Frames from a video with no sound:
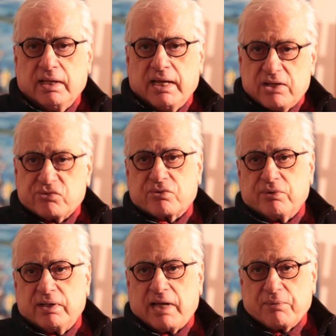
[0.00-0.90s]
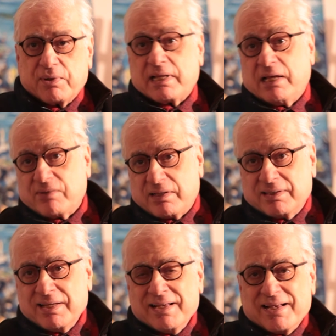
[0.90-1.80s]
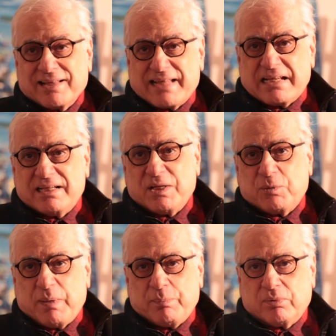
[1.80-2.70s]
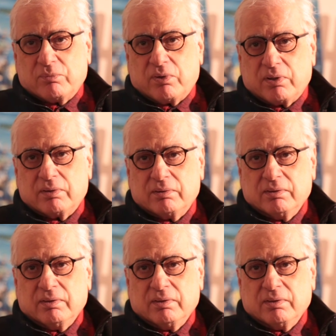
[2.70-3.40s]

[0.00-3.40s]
history, I realized that a lot of these people were